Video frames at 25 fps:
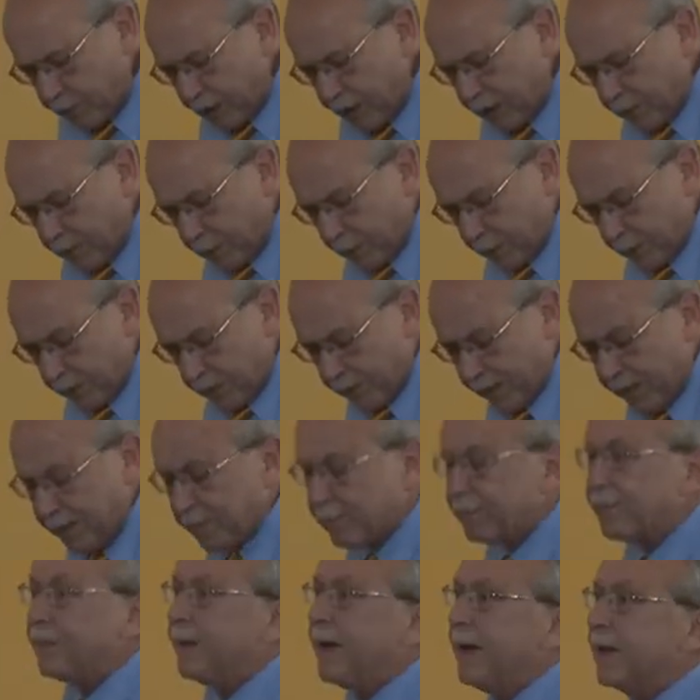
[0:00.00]
And for the mere
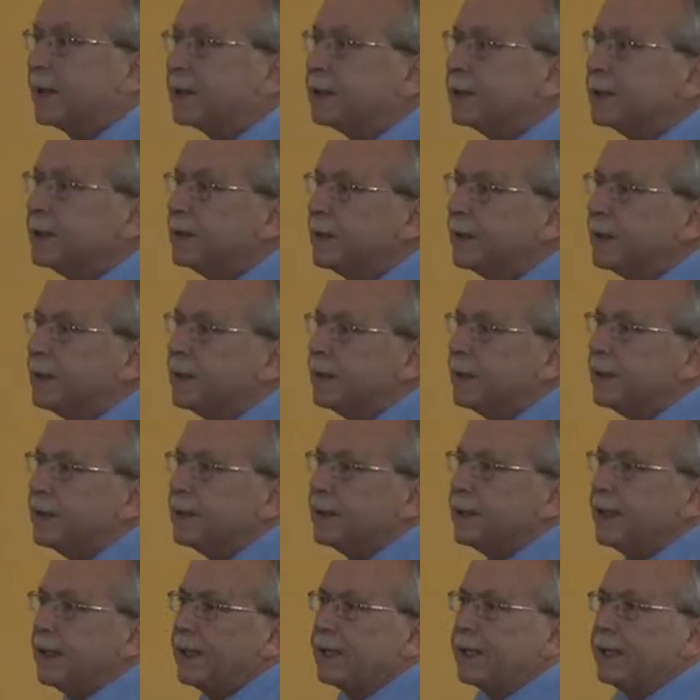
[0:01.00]
fact
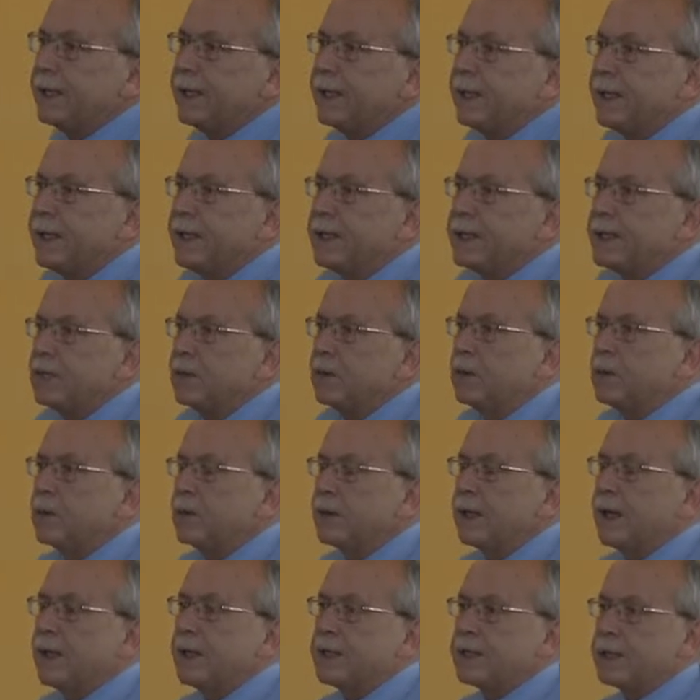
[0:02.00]
that it is an
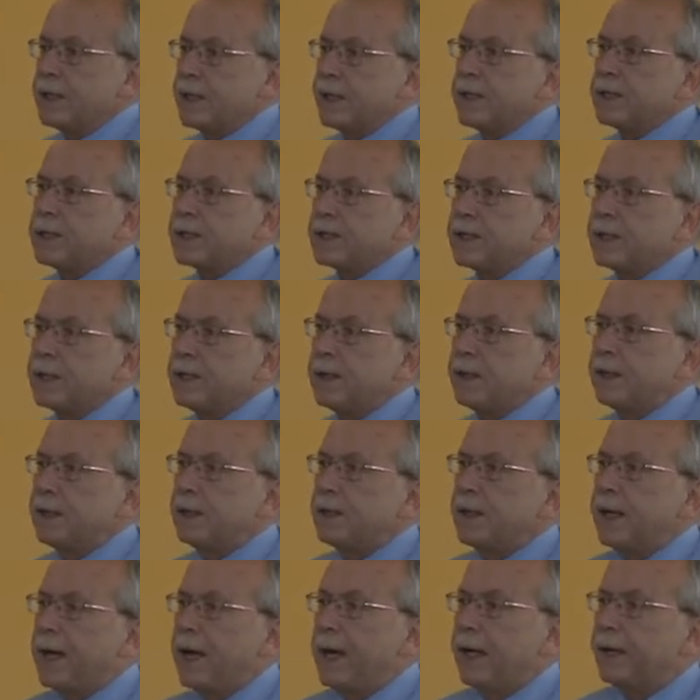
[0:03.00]

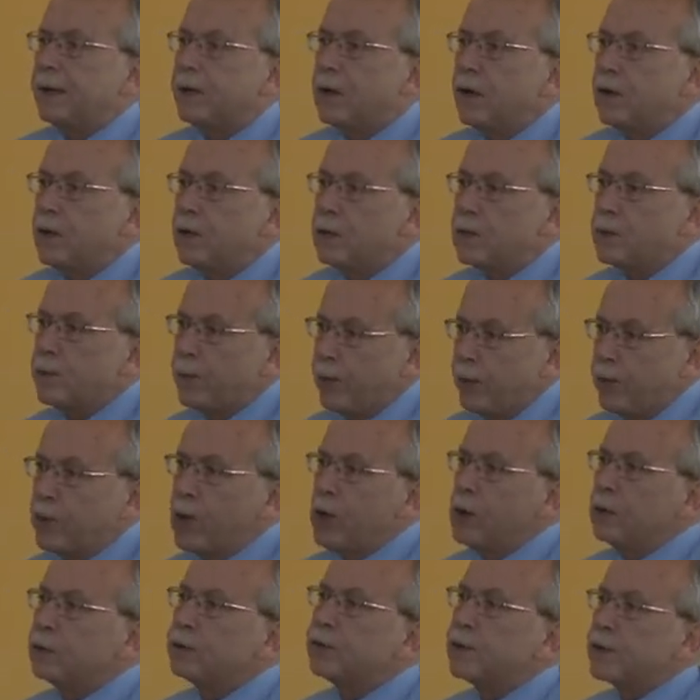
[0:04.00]
organization that goes
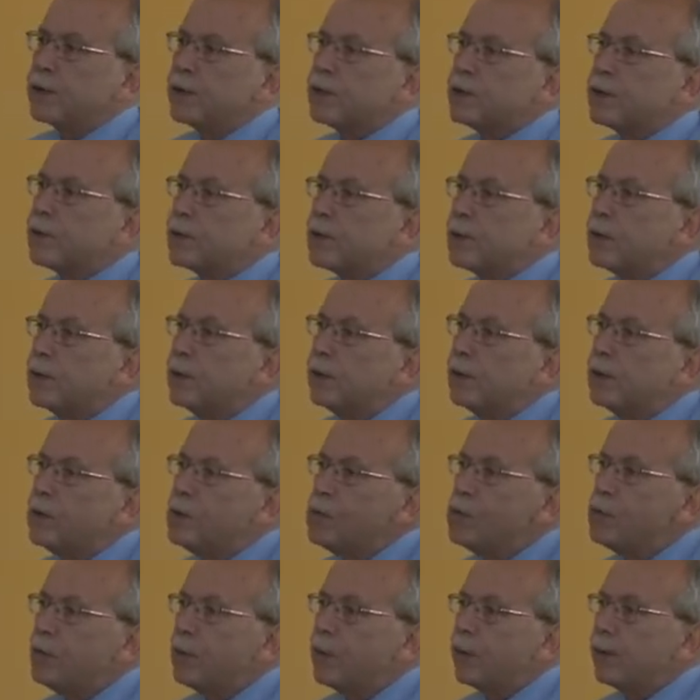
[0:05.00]
beyond just
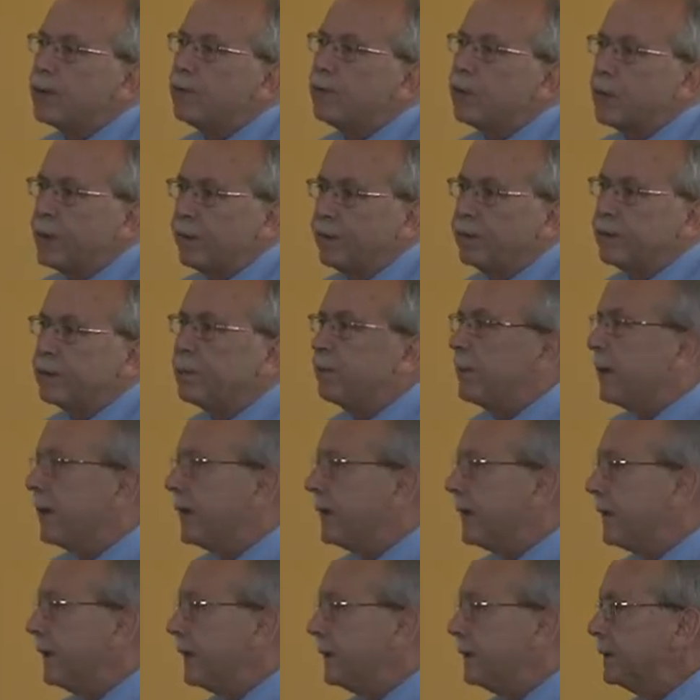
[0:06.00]
ordinary profit
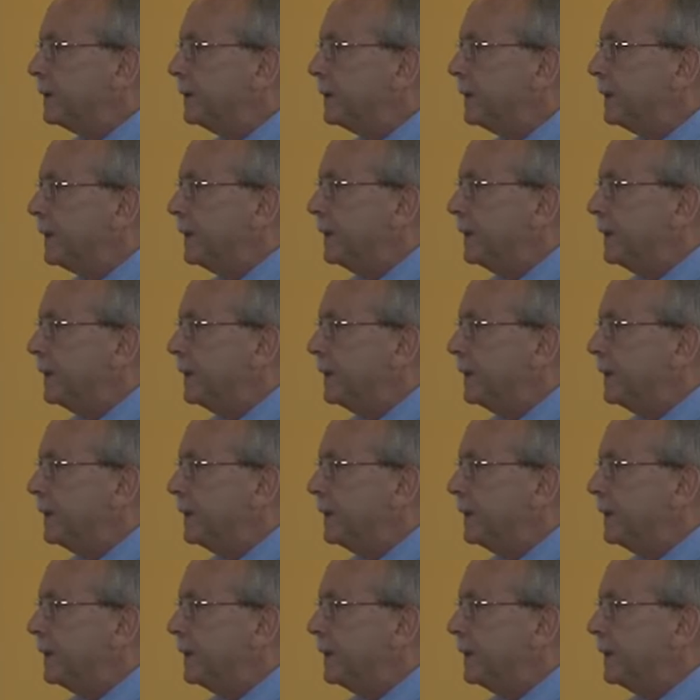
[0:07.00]
making,